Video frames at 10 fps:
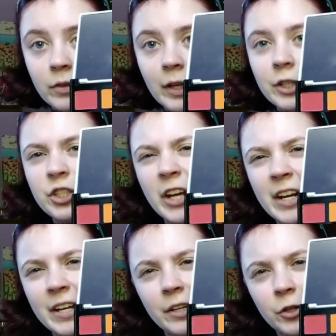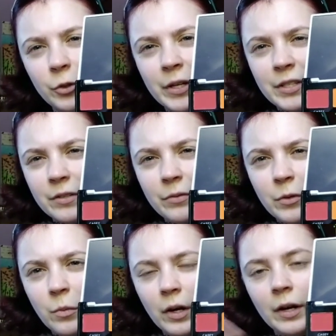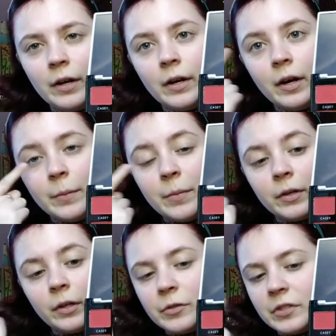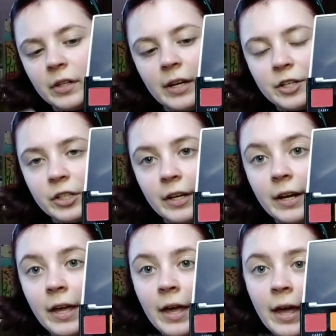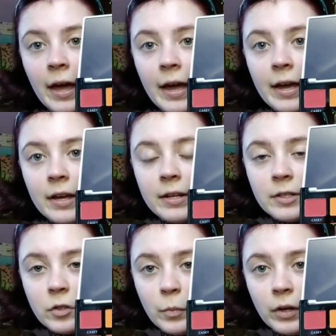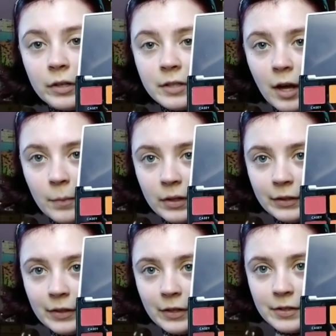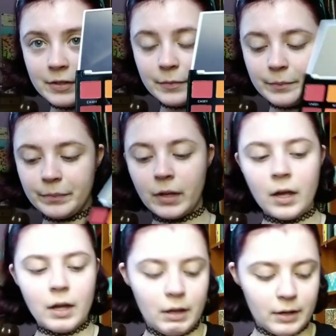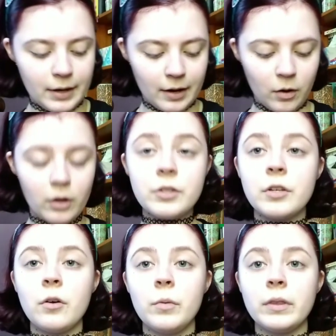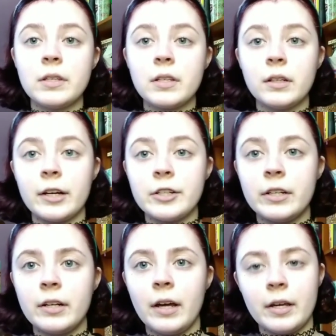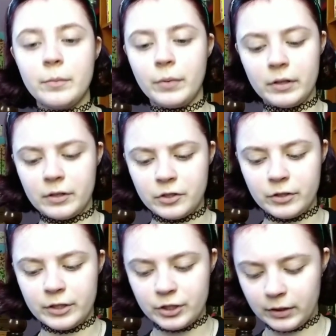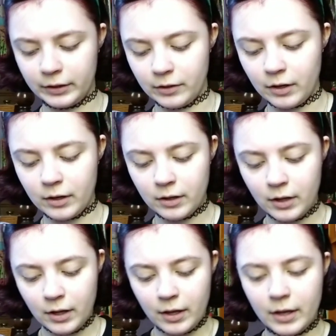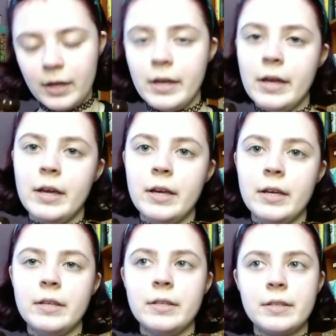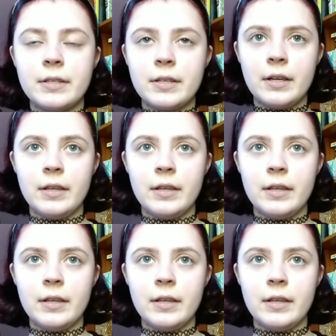for shading and crease if you want, maybe closer to lash line, and to put on top glitters. Now, also with this collection, I can put in a screenshot later on, is